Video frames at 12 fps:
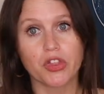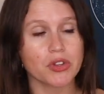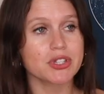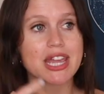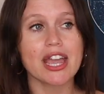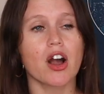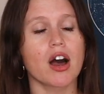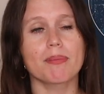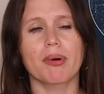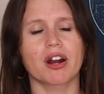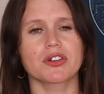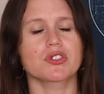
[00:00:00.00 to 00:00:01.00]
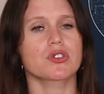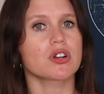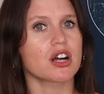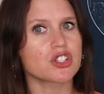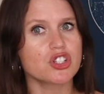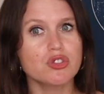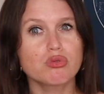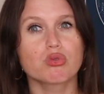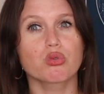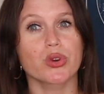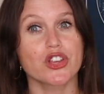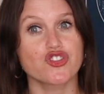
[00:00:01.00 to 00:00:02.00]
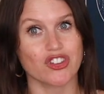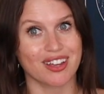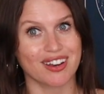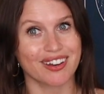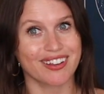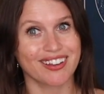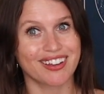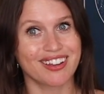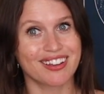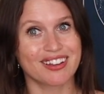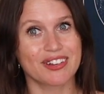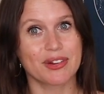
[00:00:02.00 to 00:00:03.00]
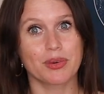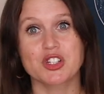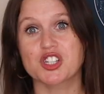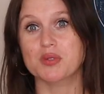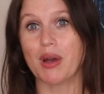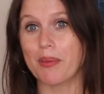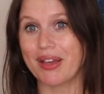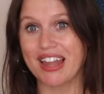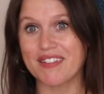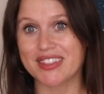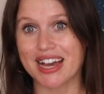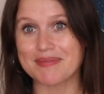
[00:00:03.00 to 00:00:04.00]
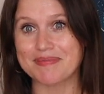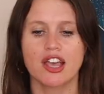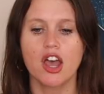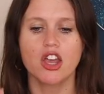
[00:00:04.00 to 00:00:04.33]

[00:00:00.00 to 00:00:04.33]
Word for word: they'll take on parts. They're not too rigid, which is why we love them.